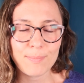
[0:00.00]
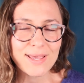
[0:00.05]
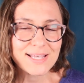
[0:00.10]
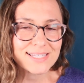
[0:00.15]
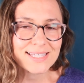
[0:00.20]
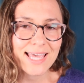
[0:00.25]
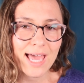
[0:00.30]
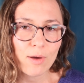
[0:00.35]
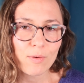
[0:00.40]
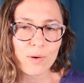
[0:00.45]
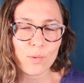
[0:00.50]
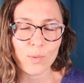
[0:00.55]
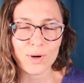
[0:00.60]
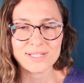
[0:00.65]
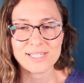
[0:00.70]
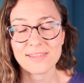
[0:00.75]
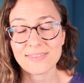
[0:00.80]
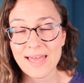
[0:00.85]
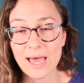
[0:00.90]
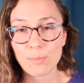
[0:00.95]
Basically how it
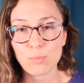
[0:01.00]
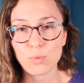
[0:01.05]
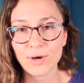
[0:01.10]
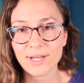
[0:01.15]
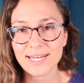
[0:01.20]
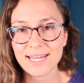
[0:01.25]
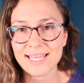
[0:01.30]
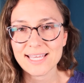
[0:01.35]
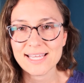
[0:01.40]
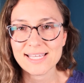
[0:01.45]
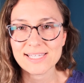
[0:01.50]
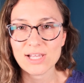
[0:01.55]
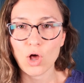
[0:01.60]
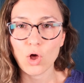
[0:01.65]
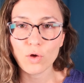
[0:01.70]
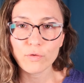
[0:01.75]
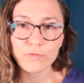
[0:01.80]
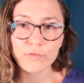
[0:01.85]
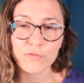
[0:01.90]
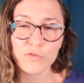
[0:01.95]
works at that point is
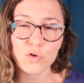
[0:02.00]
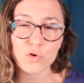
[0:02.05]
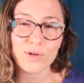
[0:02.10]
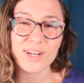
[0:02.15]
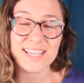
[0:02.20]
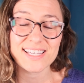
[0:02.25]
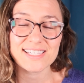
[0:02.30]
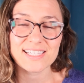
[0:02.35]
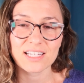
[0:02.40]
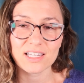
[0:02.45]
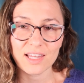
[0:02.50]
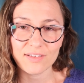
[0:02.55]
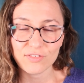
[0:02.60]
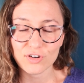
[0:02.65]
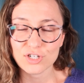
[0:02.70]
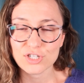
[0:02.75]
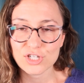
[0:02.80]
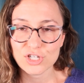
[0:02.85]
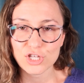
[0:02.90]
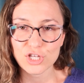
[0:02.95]
all the food is
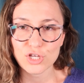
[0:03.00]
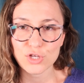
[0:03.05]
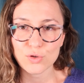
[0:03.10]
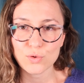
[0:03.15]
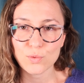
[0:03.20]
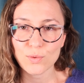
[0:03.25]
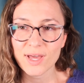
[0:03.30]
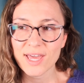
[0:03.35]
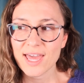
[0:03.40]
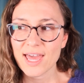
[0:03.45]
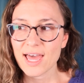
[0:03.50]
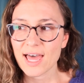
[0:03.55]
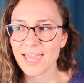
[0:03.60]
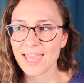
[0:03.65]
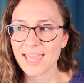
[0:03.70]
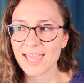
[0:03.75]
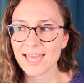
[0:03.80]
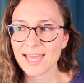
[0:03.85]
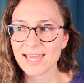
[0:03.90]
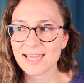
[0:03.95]
delivered to you,
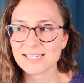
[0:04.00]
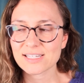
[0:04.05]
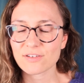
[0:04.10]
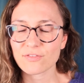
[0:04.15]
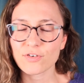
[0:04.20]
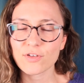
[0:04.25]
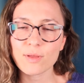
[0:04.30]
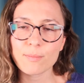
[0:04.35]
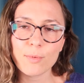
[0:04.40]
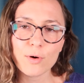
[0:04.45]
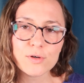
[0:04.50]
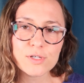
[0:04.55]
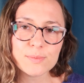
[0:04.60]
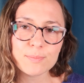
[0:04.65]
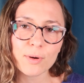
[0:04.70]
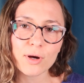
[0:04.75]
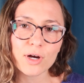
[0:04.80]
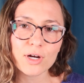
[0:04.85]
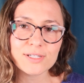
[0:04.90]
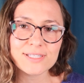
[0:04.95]
and for the most
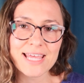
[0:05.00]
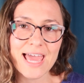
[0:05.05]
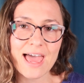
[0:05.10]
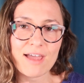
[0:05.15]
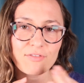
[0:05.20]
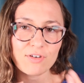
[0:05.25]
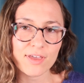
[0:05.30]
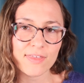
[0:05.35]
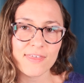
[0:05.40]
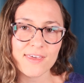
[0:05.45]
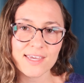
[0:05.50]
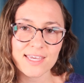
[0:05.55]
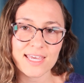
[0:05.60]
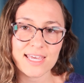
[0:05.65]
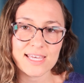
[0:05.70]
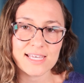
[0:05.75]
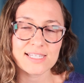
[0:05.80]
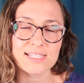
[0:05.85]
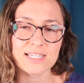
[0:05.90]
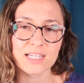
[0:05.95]
part everything
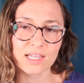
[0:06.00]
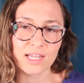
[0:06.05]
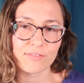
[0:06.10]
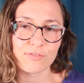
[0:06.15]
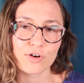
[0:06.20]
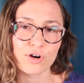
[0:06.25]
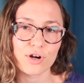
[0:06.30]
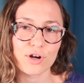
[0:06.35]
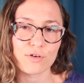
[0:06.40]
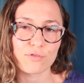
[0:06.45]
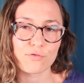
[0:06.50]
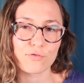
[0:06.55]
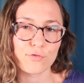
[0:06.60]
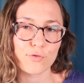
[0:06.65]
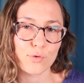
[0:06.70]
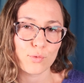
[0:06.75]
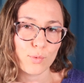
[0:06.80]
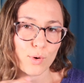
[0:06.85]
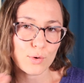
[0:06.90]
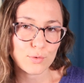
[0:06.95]
is delivered
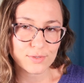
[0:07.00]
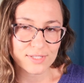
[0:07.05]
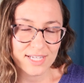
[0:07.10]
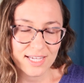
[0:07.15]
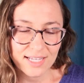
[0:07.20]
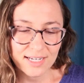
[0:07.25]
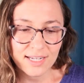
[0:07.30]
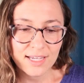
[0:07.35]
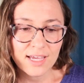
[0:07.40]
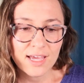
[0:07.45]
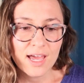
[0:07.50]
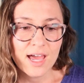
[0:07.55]
frozen.